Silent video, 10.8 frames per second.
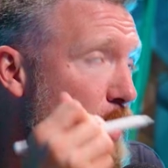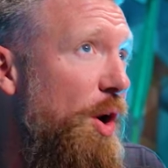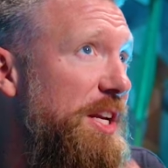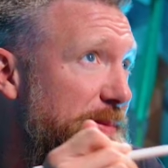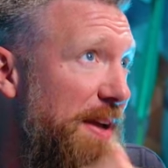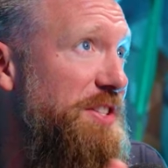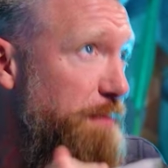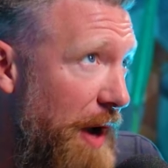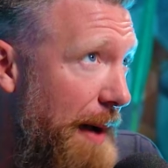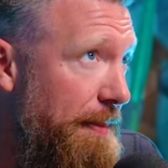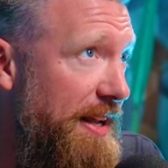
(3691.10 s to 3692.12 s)
more
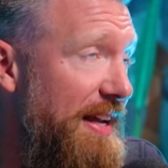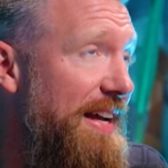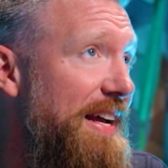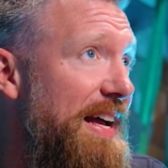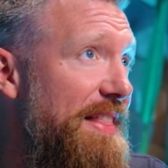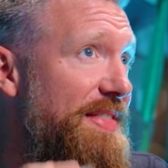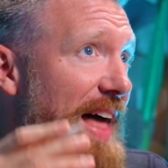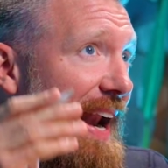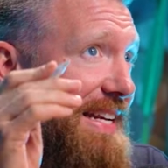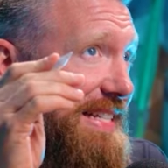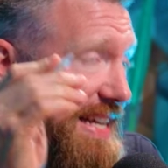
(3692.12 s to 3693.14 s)
expensive property
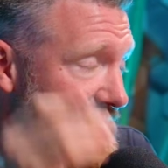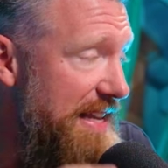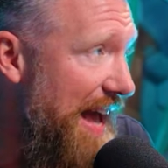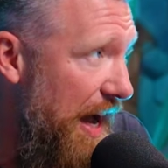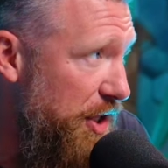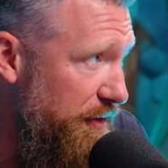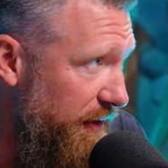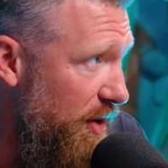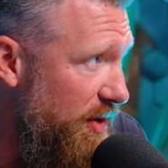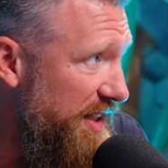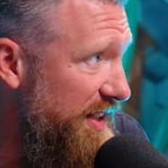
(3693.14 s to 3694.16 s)
that ideally cash
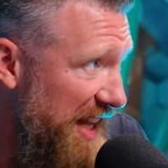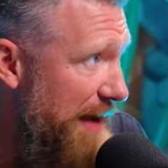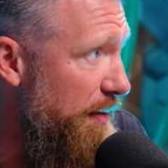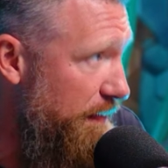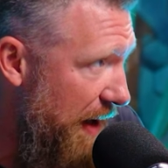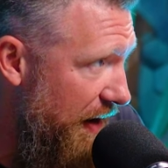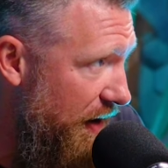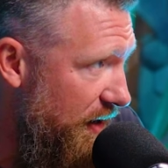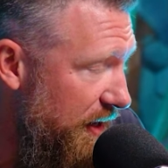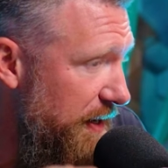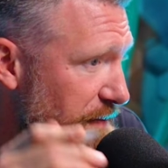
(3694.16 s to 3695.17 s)
flows the same or
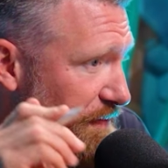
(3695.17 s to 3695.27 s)
better,